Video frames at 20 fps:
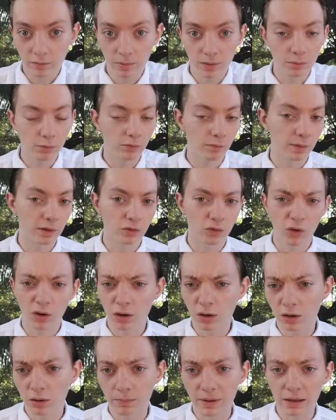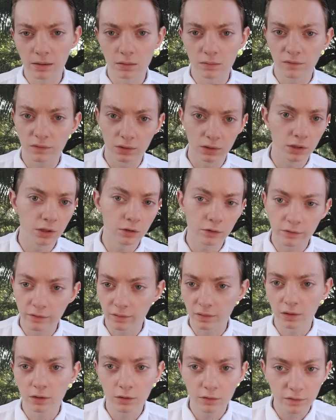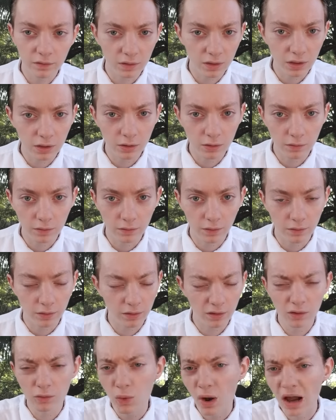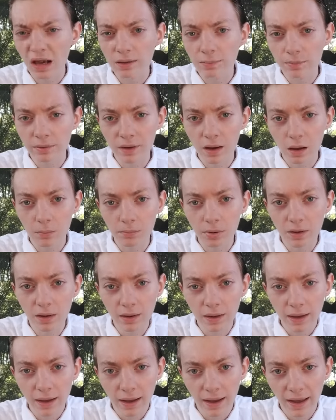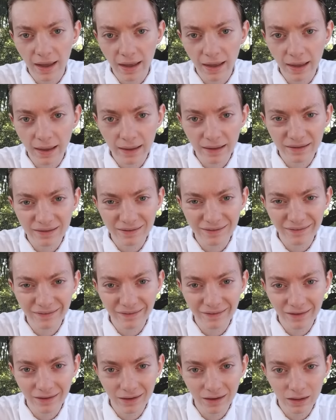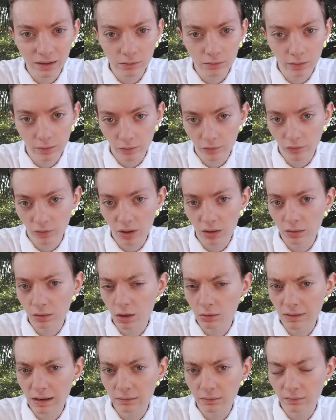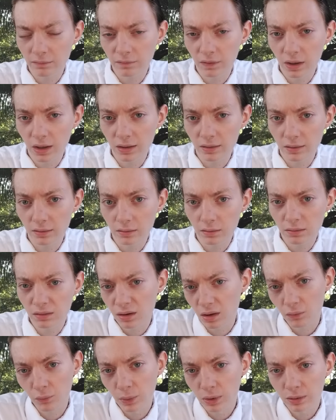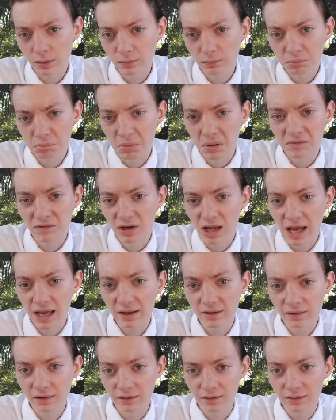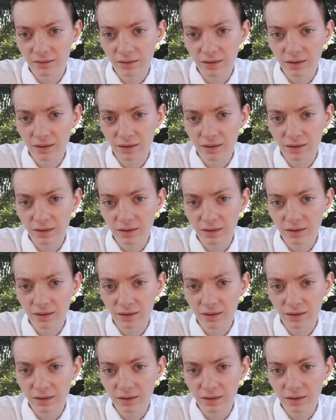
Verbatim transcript: people have been talking about it for years and years and years, and it's so hyped up. And then I always try and go out and find it. No one ever has it.